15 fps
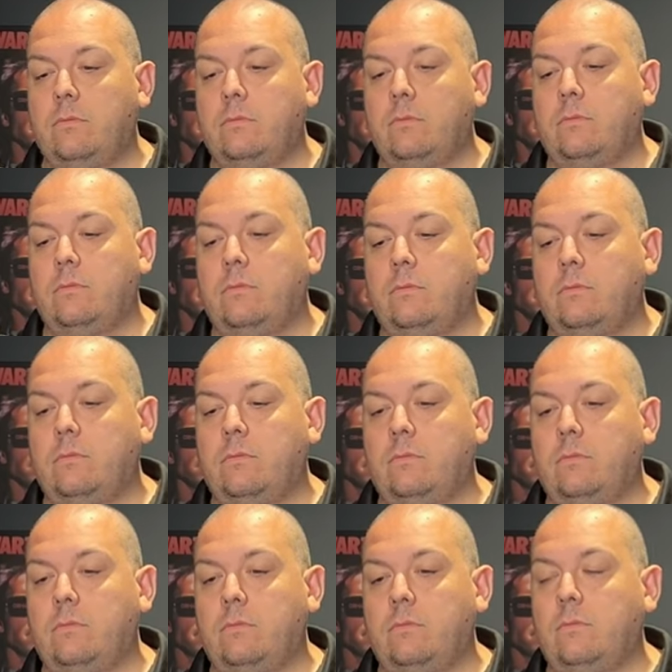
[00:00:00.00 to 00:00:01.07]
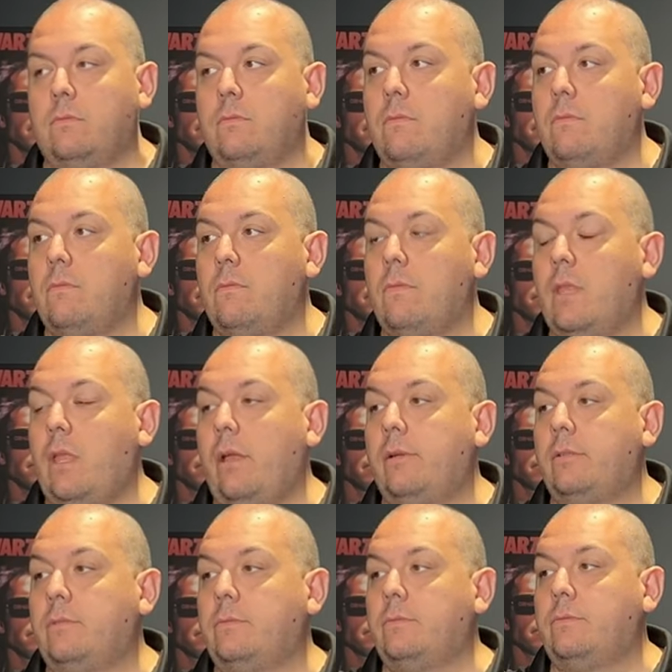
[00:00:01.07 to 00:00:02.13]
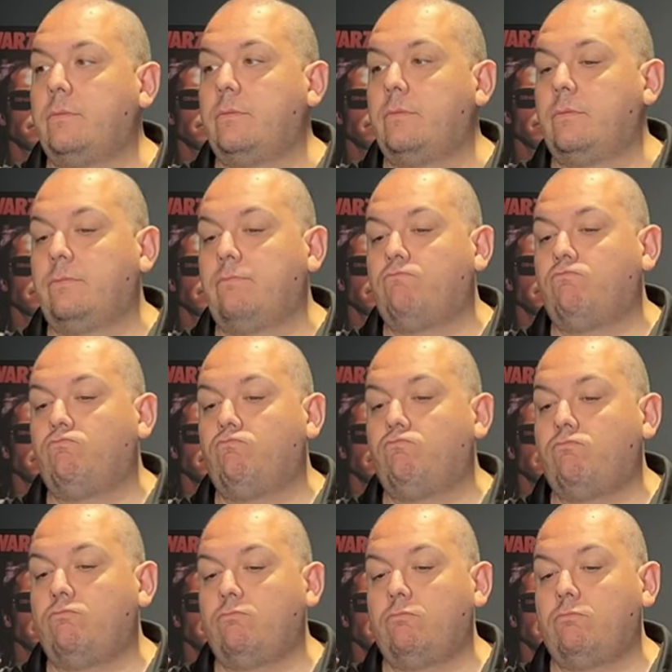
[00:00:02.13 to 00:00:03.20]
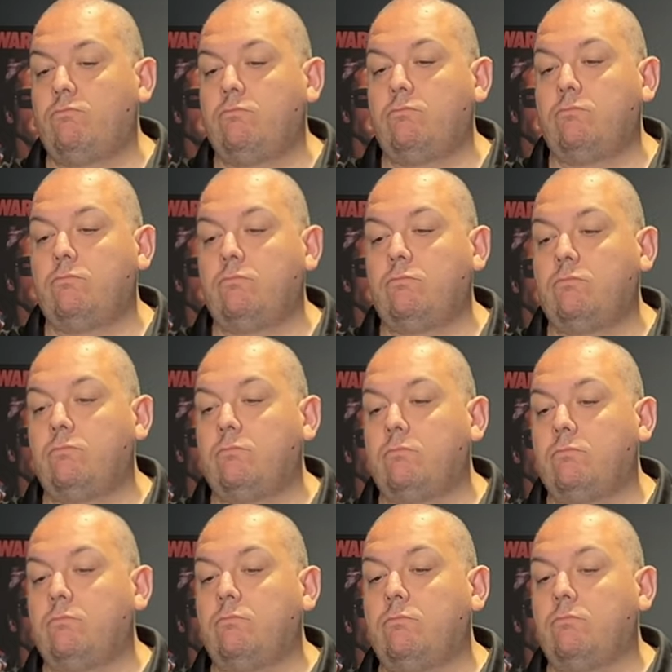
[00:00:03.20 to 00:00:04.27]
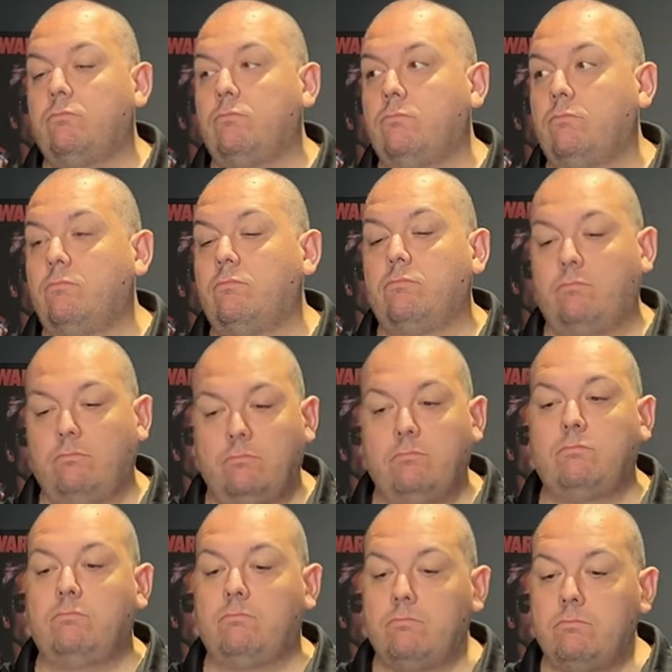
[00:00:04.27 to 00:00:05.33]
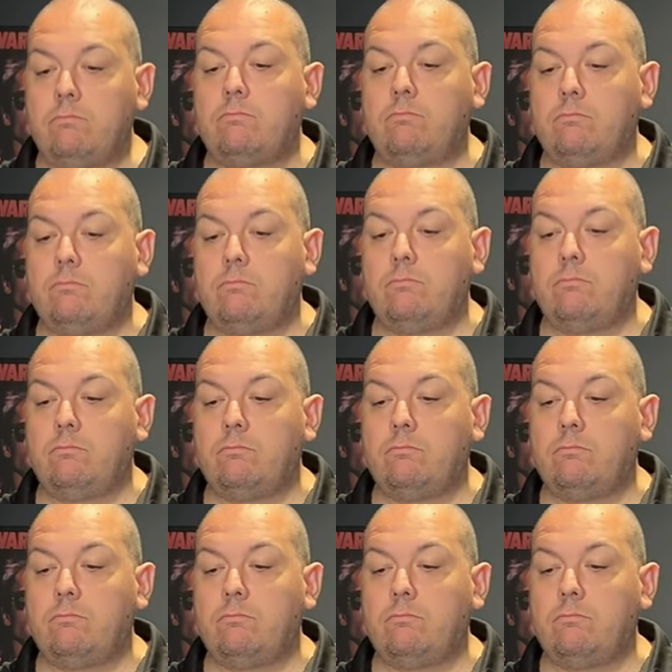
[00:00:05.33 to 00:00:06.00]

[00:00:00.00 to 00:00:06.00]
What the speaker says: The person shown says nothing.